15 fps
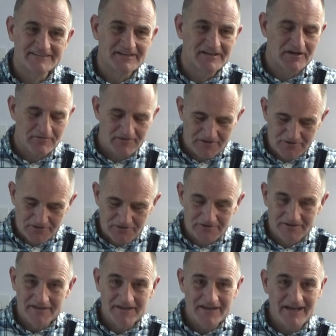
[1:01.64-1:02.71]
going on
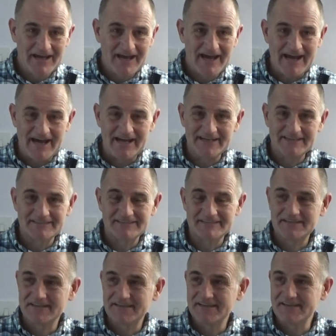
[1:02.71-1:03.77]
and
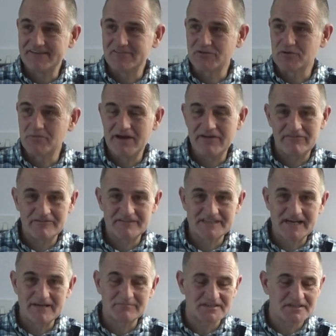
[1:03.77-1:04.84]
the weather is
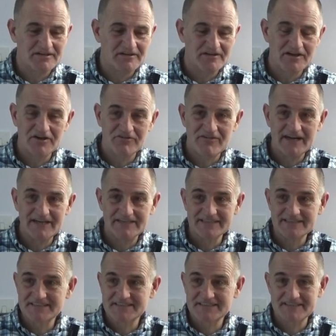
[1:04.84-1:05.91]
absolutely
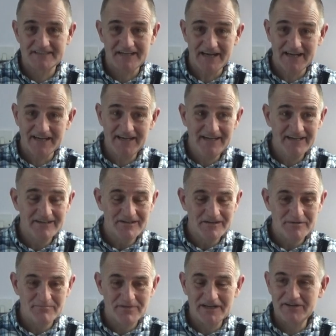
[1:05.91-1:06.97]
horrendous. Today,
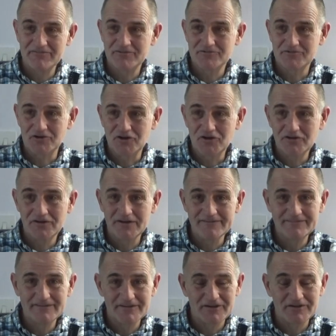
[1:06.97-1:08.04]
believe it or not,
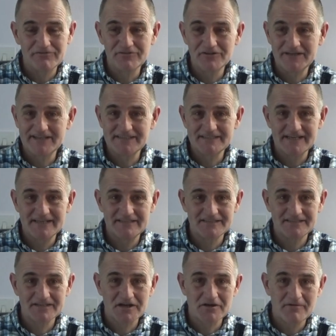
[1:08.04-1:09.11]
I fully intended
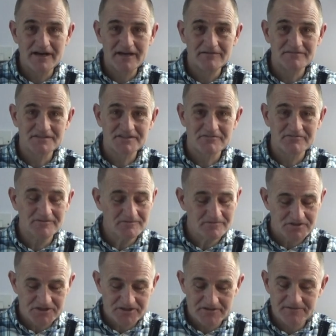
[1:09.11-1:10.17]
to go out squirrel
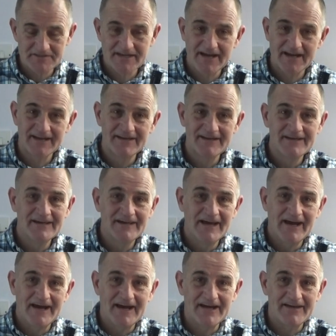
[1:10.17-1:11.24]
shooting.
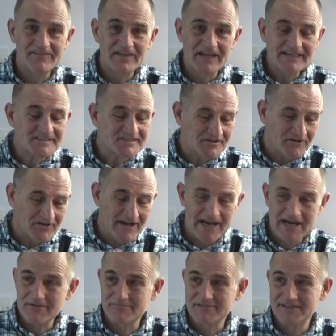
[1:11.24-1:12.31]
That's not
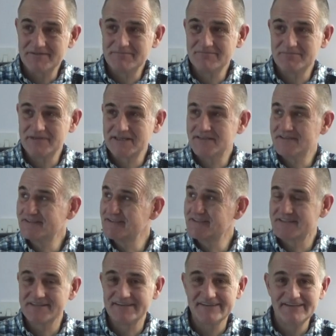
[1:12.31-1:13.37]
happening
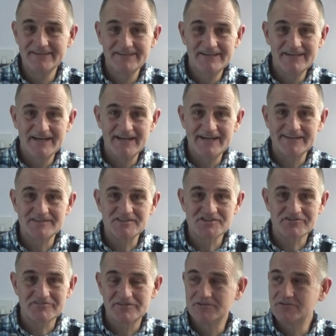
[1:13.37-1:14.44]
because any
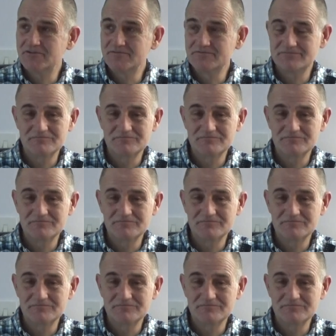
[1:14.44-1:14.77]
squirrel